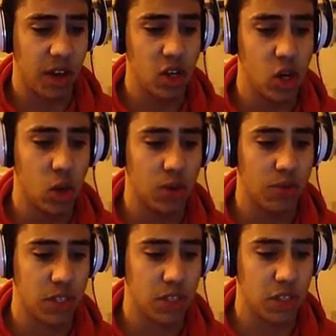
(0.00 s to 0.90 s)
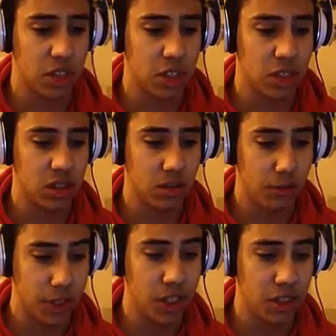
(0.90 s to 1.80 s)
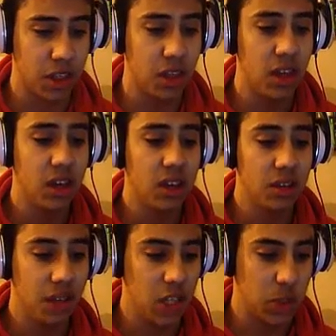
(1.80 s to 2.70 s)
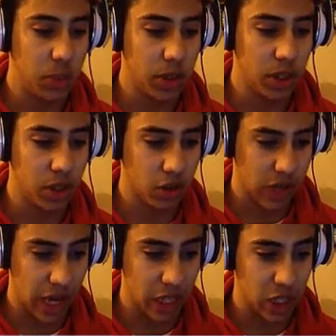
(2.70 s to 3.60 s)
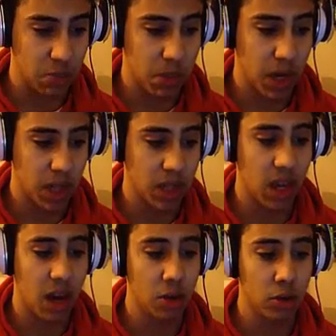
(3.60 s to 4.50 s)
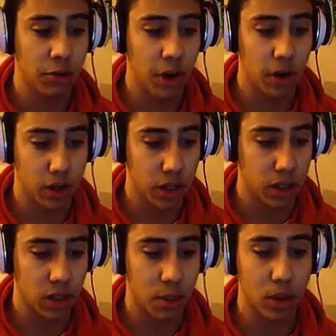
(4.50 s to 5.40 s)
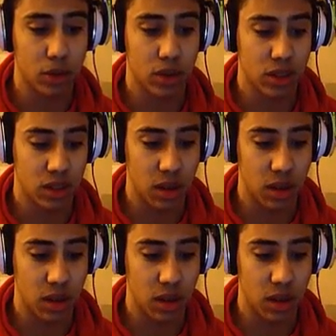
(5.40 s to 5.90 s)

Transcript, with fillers: I know what facilities facility this building contains, but I know very little about this